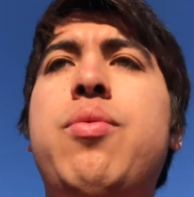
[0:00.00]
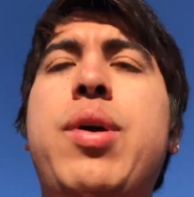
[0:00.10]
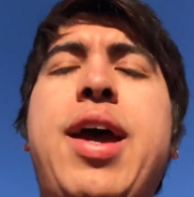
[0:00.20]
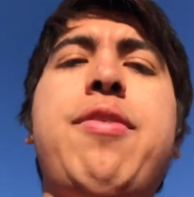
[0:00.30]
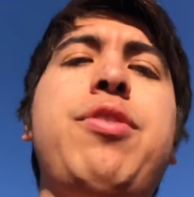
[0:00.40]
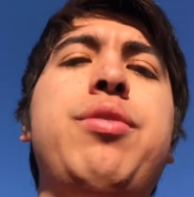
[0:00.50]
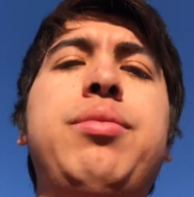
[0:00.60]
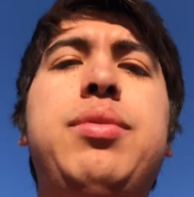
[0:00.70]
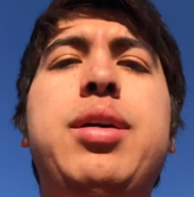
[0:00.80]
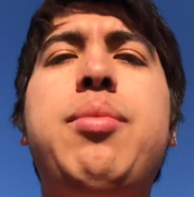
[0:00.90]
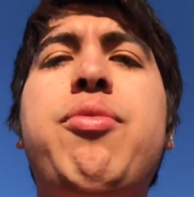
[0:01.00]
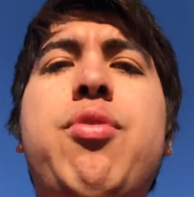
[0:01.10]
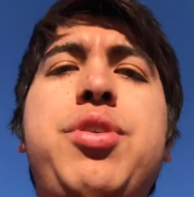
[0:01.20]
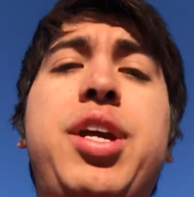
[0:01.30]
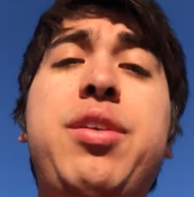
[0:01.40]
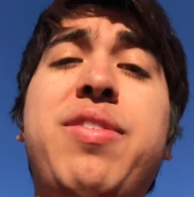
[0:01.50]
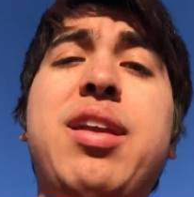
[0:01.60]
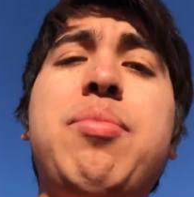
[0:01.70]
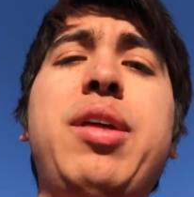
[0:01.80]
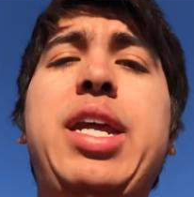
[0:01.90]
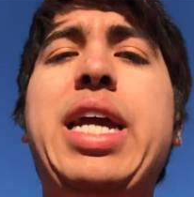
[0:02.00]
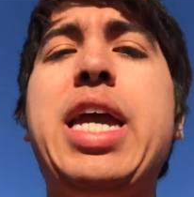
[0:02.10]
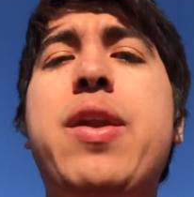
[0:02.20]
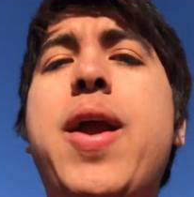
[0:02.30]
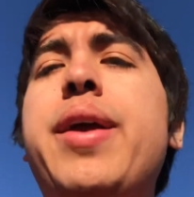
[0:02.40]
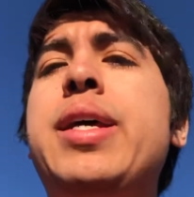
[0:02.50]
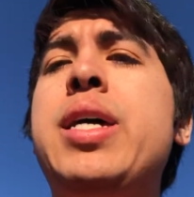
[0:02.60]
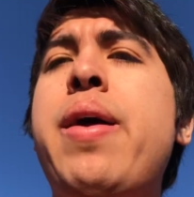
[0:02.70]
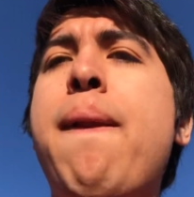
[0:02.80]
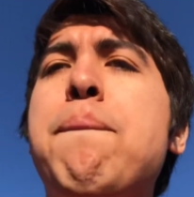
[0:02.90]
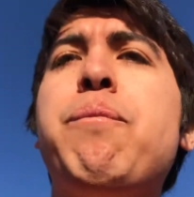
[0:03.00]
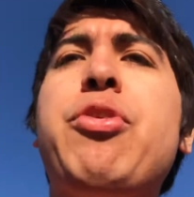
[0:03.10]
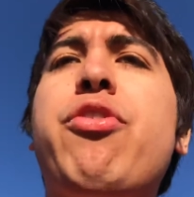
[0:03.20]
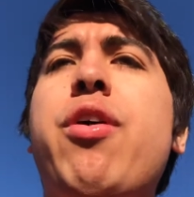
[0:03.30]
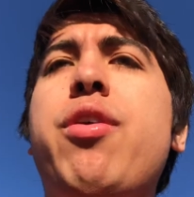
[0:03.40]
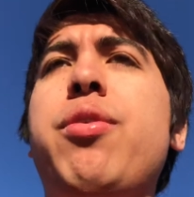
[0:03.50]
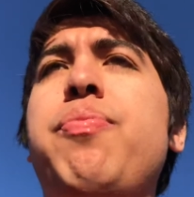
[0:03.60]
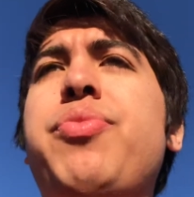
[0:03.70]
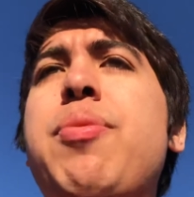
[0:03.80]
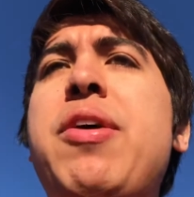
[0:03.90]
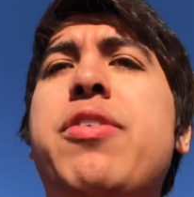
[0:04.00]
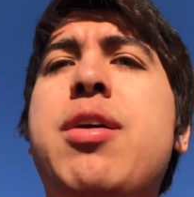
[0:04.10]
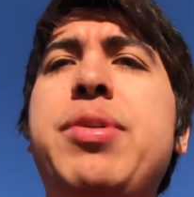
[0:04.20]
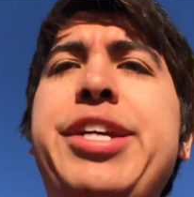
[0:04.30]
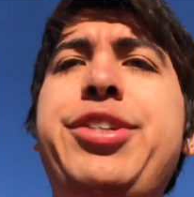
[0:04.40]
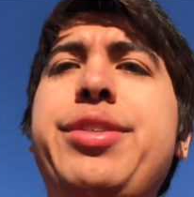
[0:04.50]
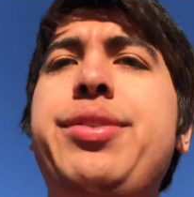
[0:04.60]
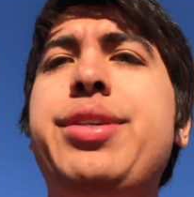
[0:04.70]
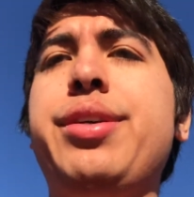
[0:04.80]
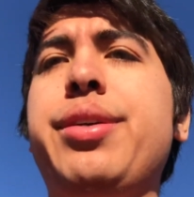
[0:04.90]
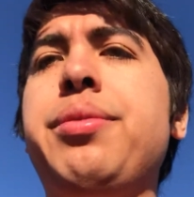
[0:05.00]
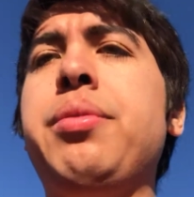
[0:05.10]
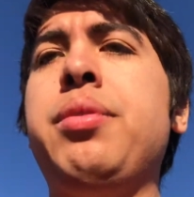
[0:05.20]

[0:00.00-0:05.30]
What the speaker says: what have you before you can use that ability again, right? So the best combination to